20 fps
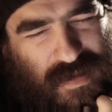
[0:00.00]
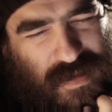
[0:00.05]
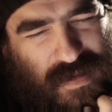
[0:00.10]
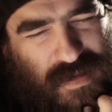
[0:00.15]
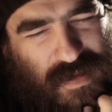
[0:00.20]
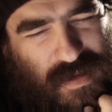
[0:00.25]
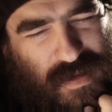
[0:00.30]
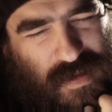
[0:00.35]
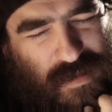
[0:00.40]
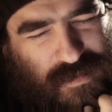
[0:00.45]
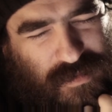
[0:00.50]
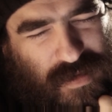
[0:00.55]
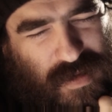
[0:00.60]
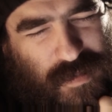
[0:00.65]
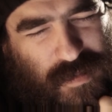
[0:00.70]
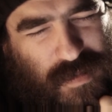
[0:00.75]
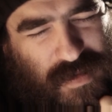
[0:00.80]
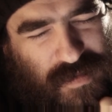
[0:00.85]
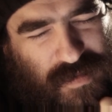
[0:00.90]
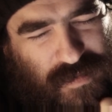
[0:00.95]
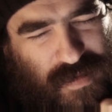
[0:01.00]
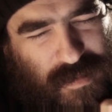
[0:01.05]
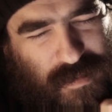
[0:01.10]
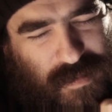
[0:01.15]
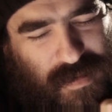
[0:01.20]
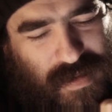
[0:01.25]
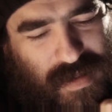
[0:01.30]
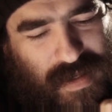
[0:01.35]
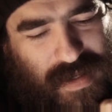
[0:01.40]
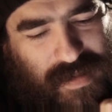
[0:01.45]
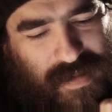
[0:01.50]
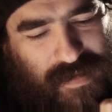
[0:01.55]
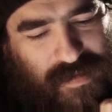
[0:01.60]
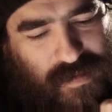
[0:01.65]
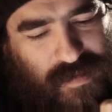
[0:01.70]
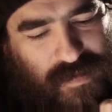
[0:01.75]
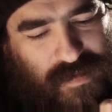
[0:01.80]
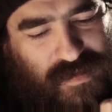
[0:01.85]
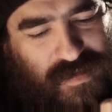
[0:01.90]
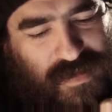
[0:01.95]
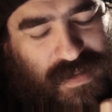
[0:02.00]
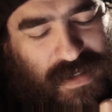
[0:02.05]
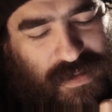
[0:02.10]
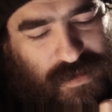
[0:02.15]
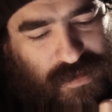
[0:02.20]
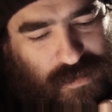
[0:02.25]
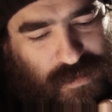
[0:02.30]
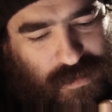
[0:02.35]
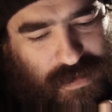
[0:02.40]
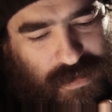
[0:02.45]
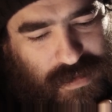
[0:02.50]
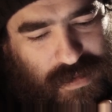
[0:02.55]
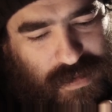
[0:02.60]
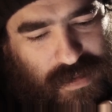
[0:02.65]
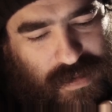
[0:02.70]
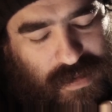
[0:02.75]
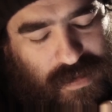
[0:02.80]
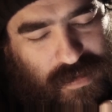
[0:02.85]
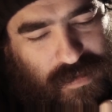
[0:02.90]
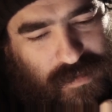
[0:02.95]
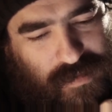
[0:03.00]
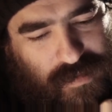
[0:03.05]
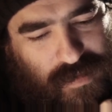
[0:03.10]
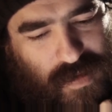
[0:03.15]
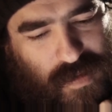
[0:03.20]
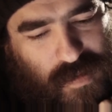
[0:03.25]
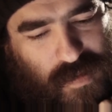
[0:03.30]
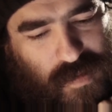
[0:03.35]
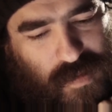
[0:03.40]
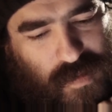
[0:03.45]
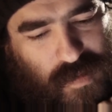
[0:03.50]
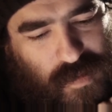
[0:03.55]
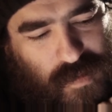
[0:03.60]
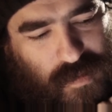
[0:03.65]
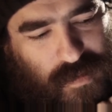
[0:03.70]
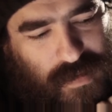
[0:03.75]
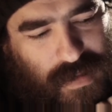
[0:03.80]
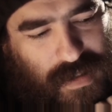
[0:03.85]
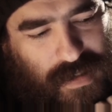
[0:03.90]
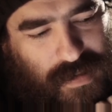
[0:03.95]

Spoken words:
October, November, and this is January. So yeah.